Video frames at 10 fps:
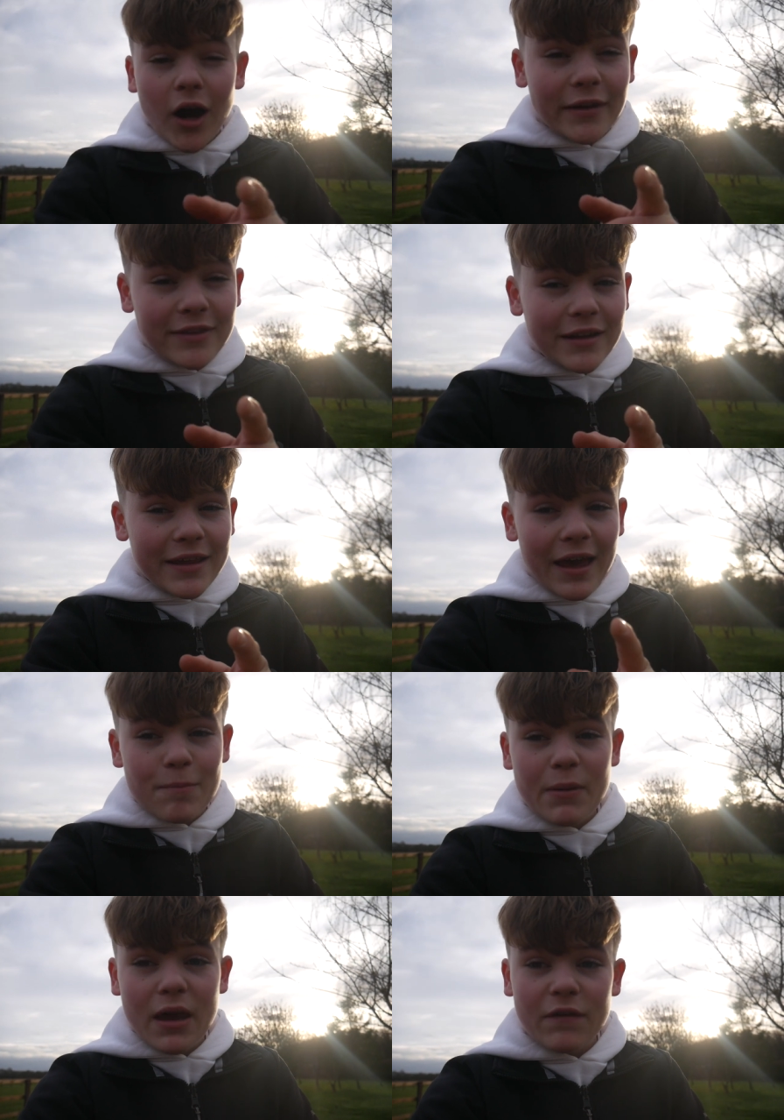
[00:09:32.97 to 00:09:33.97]
I did get a
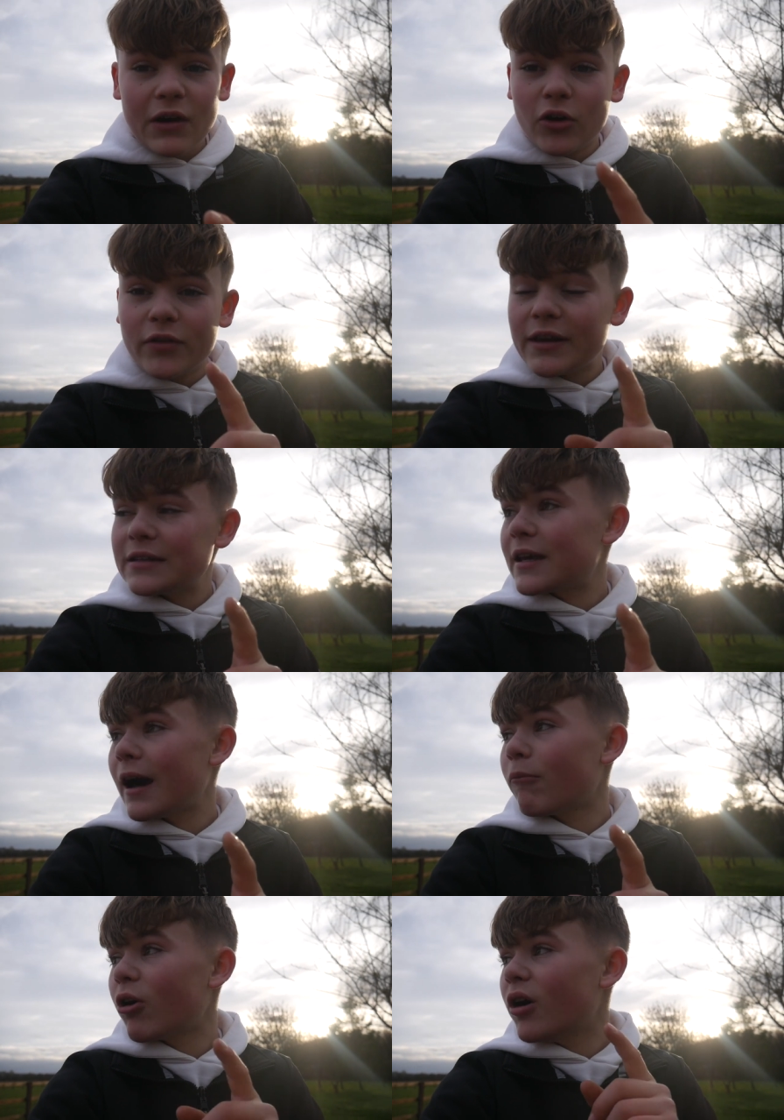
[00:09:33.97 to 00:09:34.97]
bit of it on this
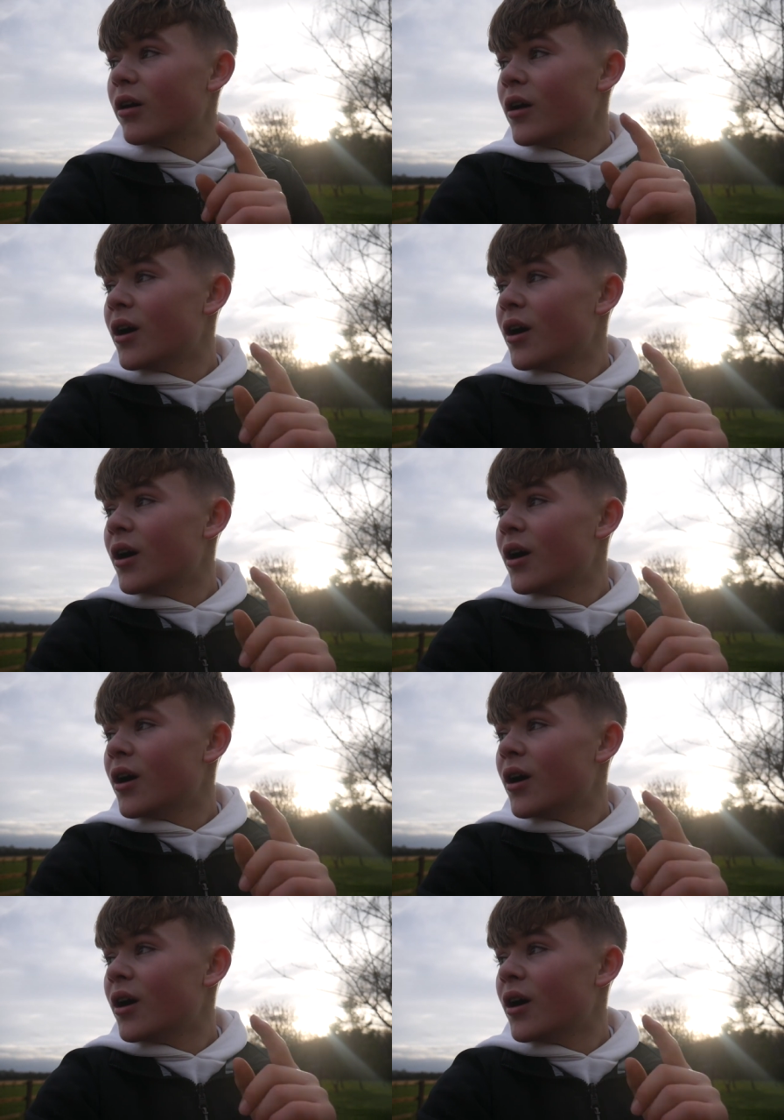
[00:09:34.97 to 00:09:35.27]
camera.